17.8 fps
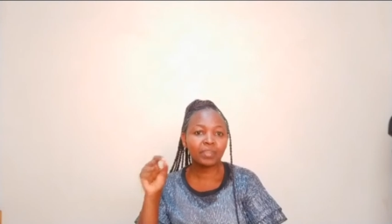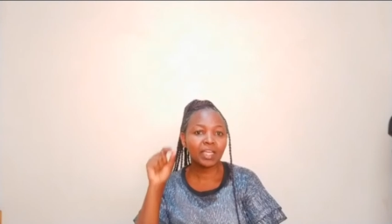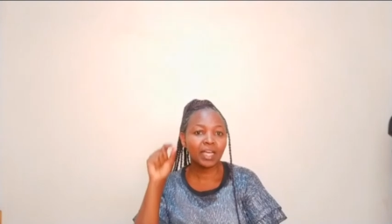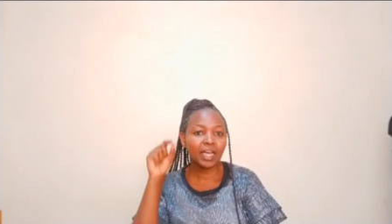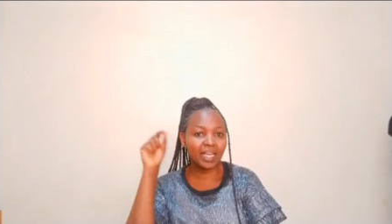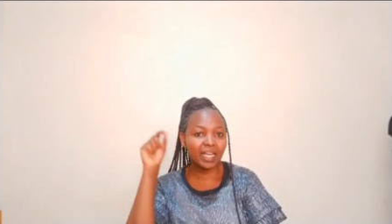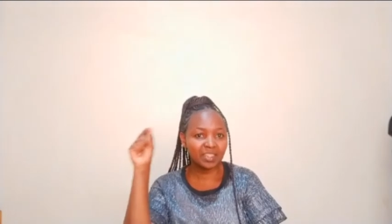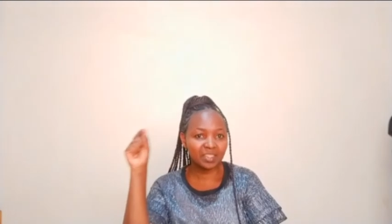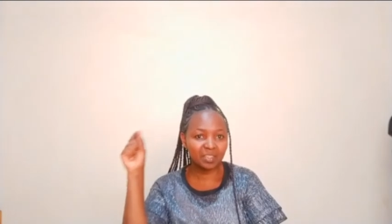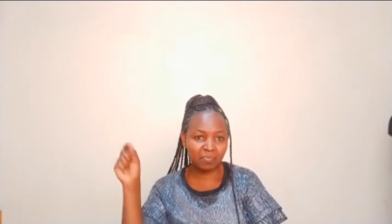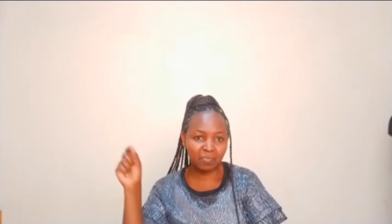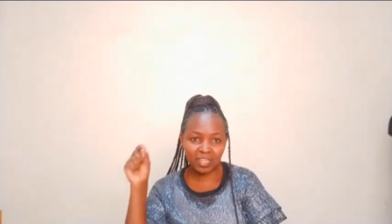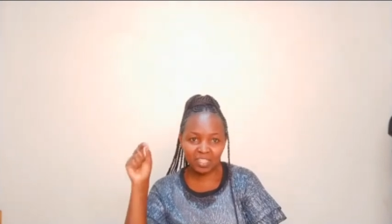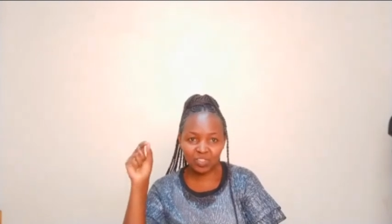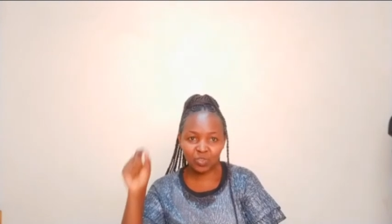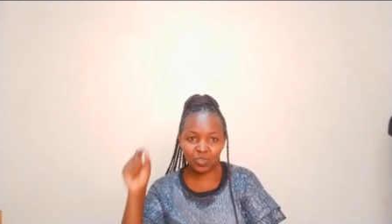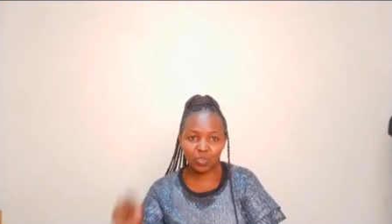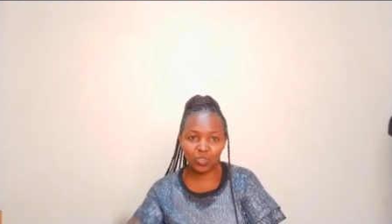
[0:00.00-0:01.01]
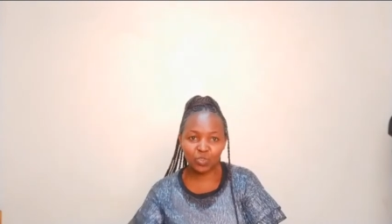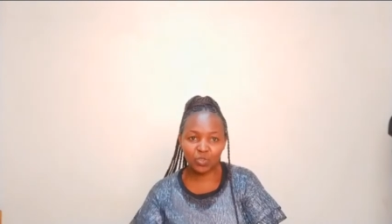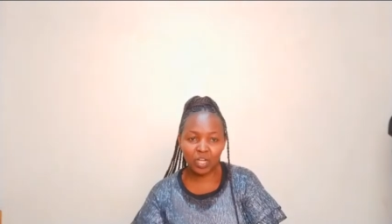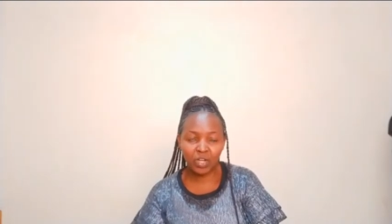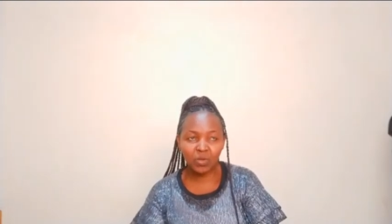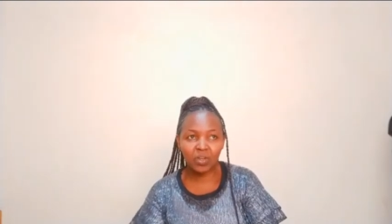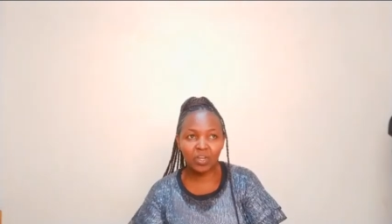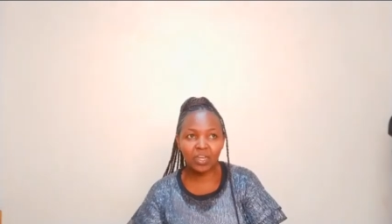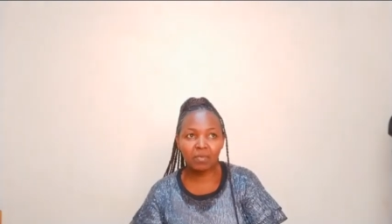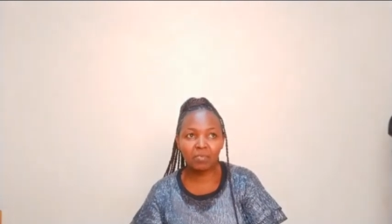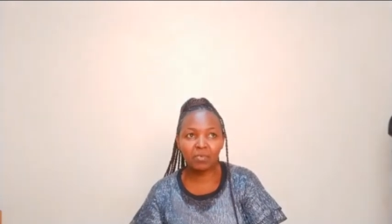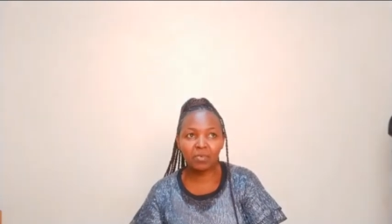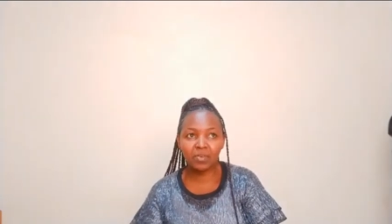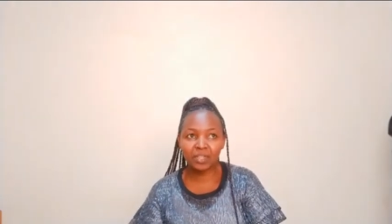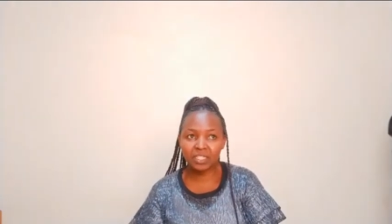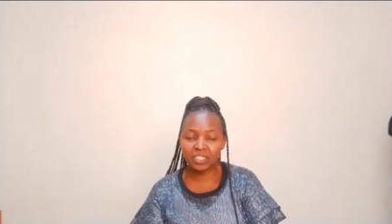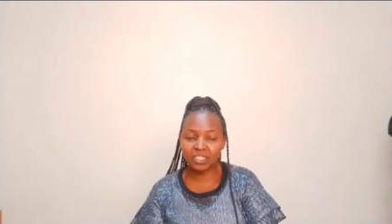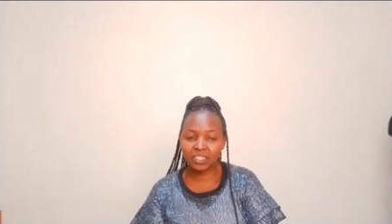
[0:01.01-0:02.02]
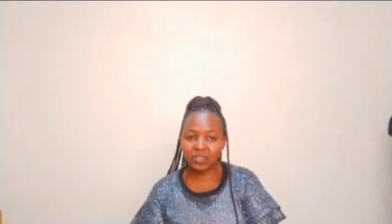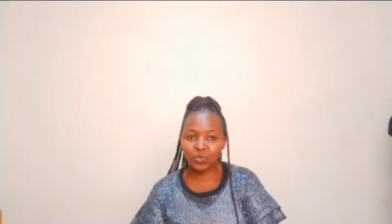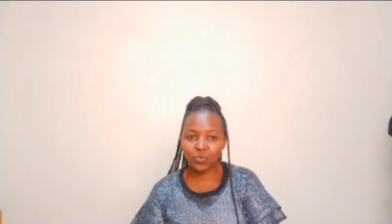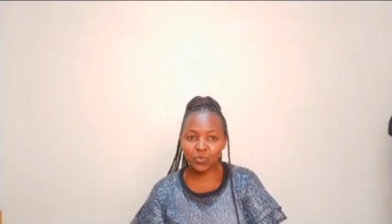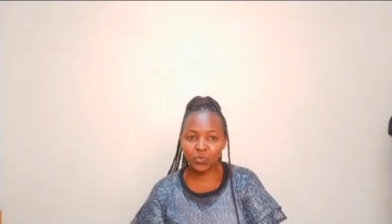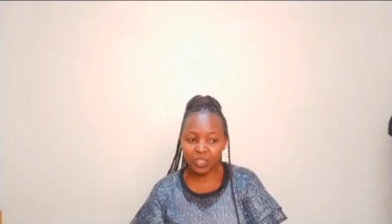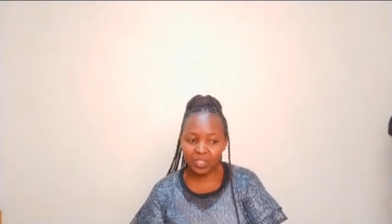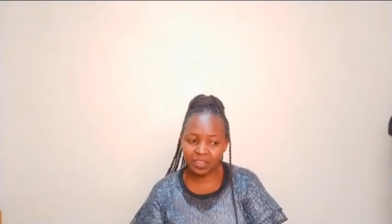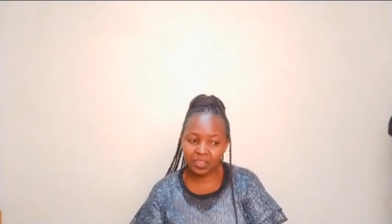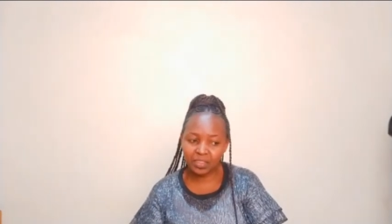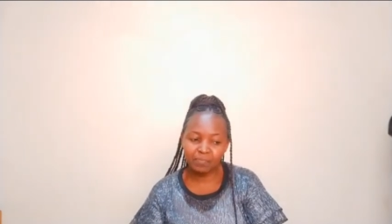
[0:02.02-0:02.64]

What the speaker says: and the person you are collaborating with.